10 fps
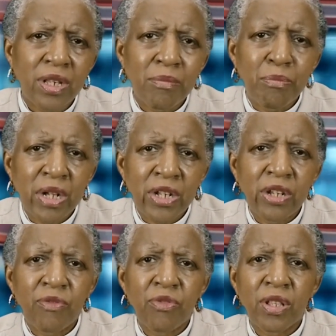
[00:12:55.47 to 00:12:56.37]
the
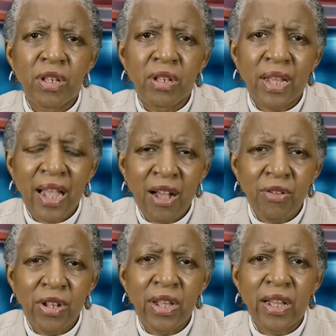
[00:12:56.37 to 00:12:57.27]
budget for the
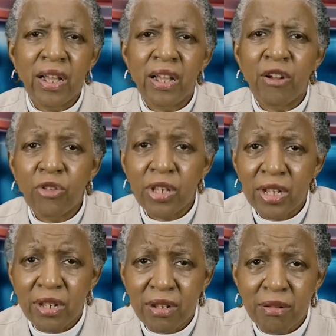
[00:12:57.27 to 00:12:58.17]
county health
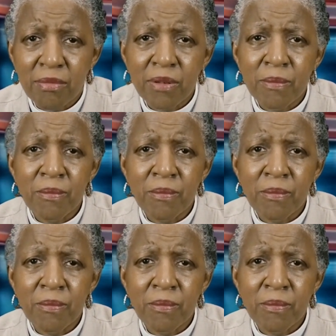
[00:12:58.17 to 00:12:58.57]
systems,